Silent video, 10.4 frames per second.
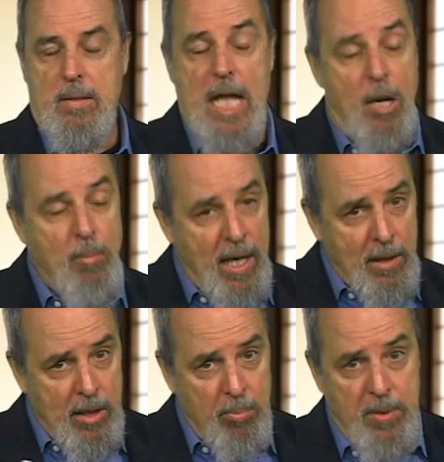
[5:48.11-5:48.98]
Now my
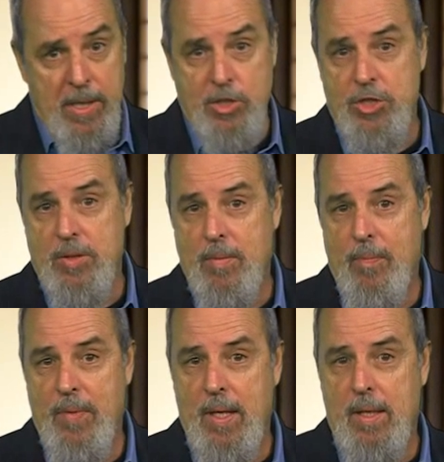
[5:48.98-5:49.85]
little pitch.
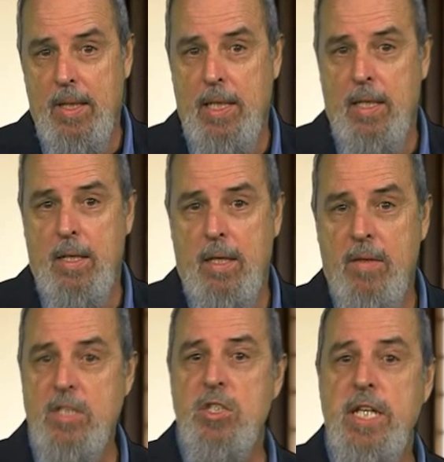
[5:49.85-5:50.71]

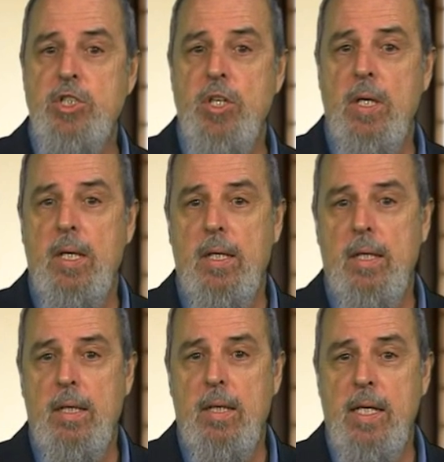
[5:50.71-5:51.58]
This teaching
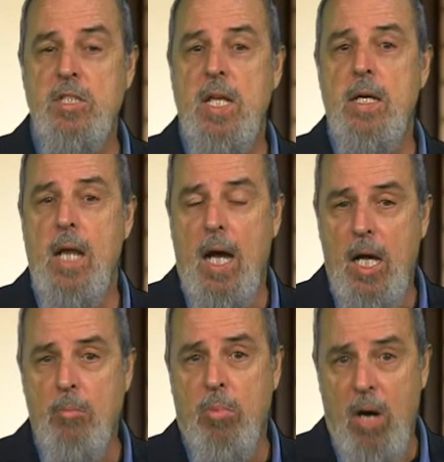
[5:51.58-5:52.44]
is a
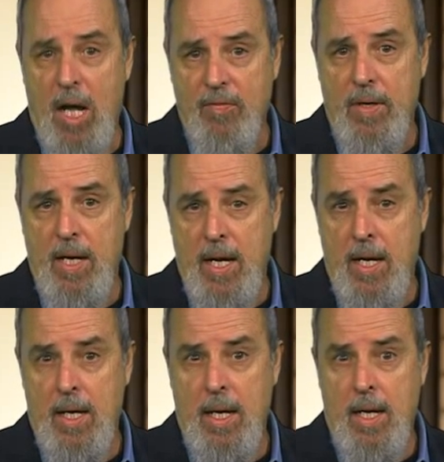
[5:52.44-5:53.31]
non-profit
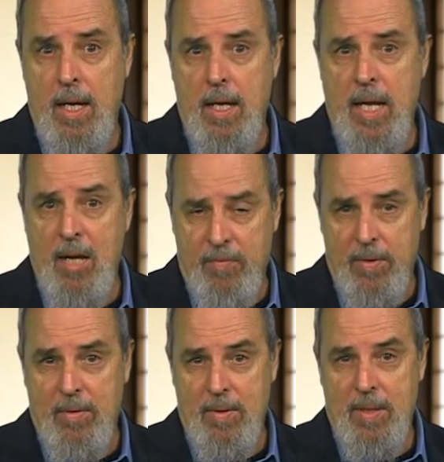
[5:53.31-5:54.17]

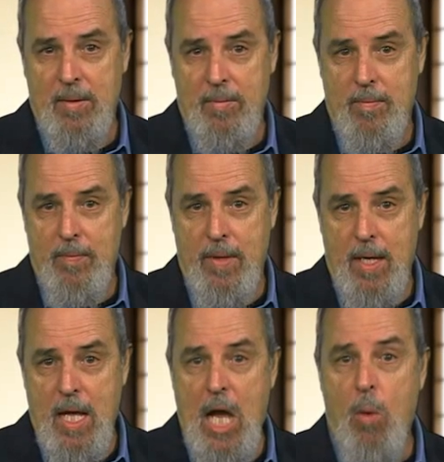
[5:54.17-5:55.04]
effort.
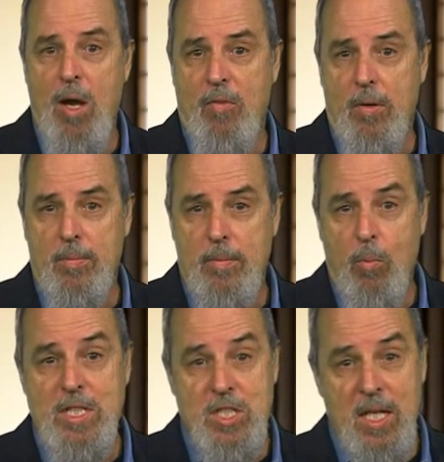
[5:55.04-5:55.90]
However,
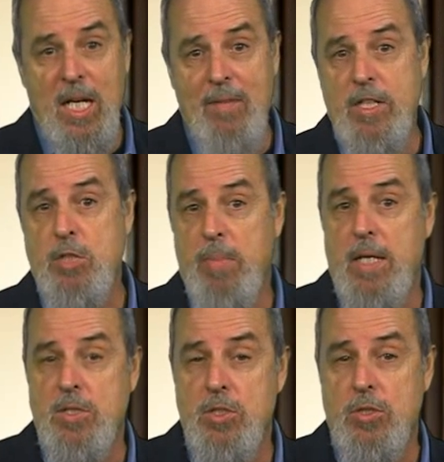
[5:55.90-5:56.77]
we still have
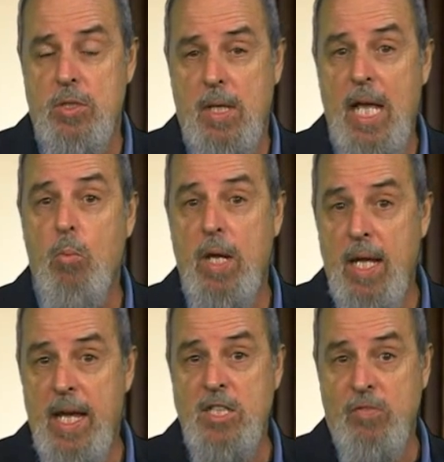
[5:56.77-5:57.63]
expenses and
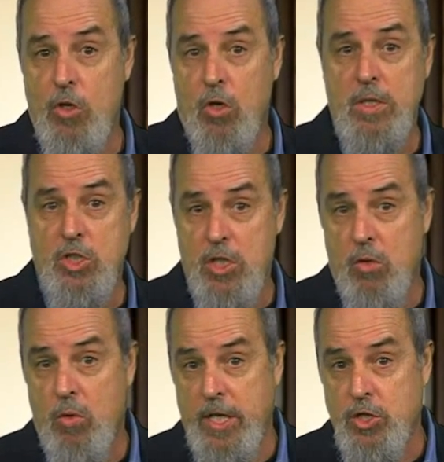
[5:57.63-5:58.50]
we ask for your
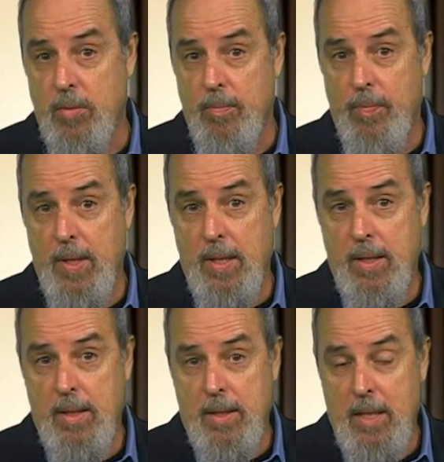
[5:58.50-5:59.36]
consideration.
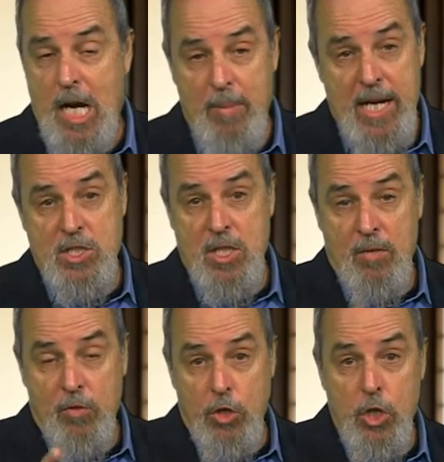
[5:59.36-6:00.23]
I'm asking for